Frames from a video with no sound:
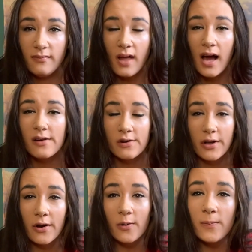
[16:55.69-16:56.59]
I don't
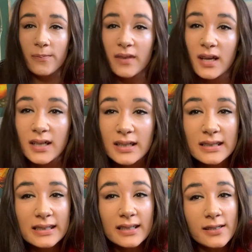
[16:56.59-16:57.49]
know.
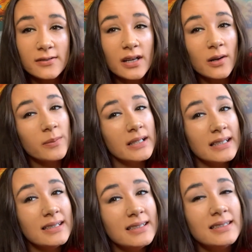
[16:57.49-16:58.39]
You tell me.